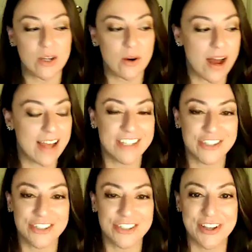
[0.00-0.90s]
So I
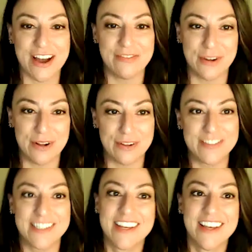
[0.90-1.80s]
initially got
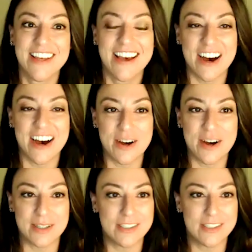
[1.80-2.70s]
involved
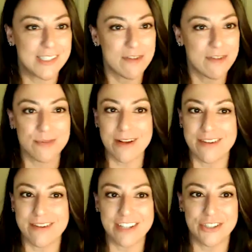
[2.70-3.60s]
just as part of a
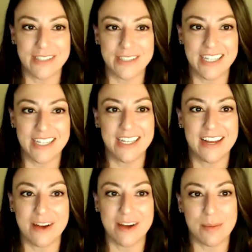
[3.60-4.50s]
recreational league and
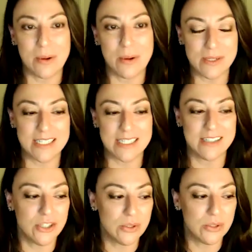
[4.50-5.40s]
got pulled
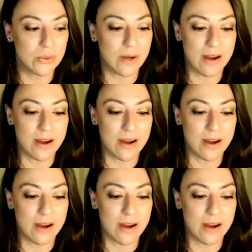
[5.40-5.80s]
into